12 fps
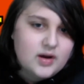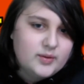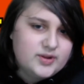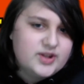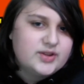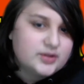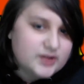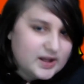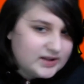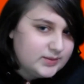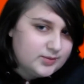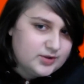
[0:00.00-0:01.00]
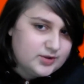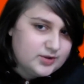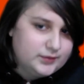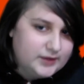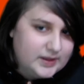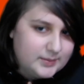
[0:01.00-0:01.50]
We think they'll likely bring their
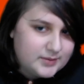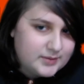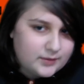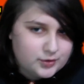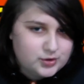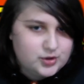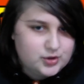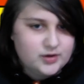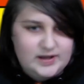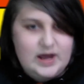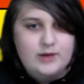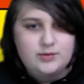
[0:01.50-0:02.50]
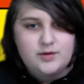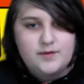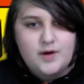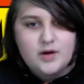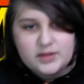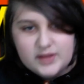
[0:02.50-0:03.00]
flame deck for sure to counter our
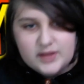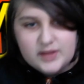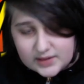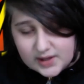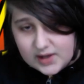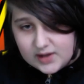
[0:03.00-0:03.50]
forest decks,